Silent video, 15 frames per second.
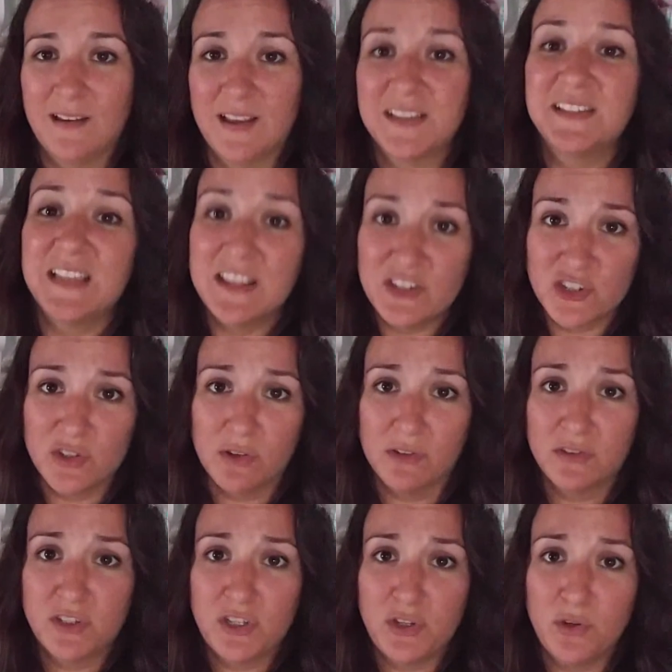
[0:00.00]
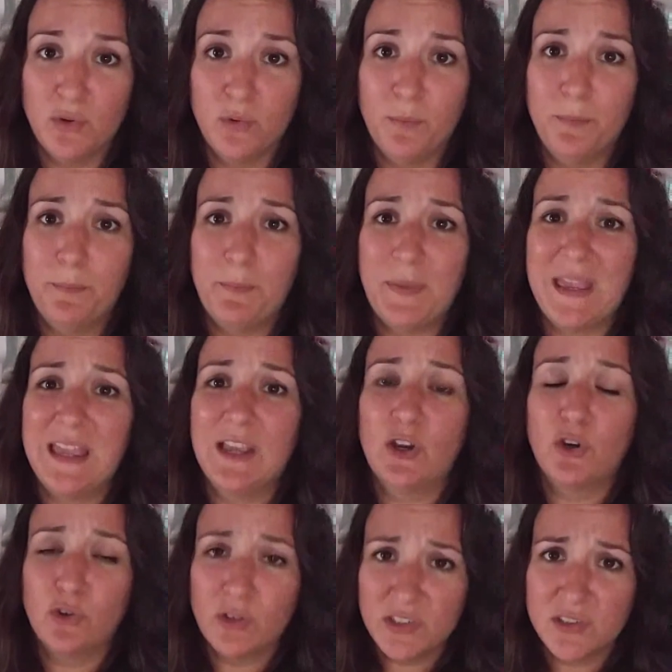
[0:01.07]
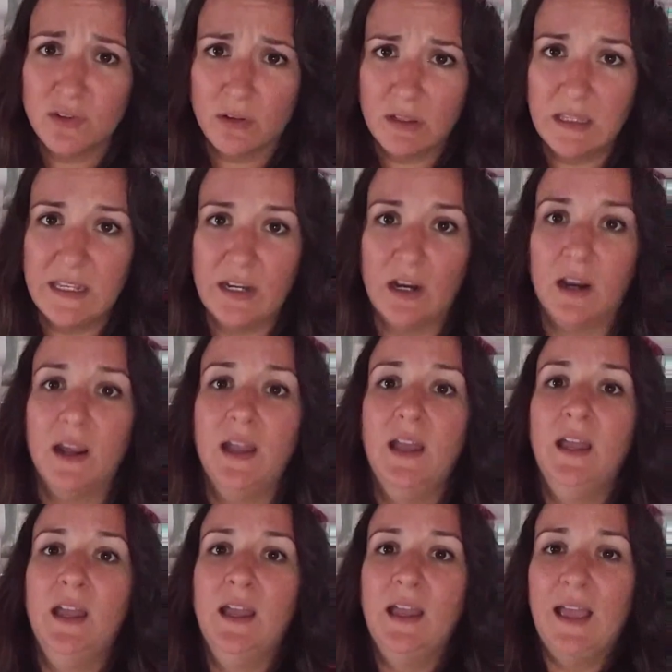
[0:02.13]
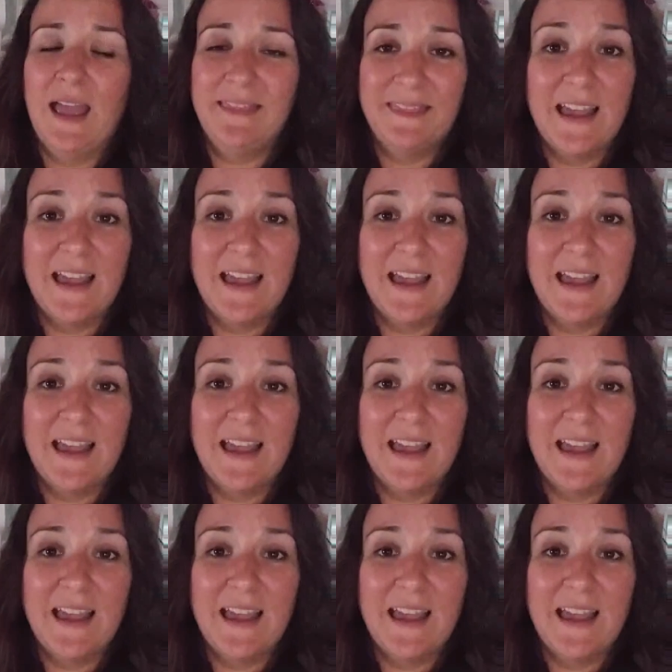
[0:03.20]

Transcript: essential to being crystal clear, and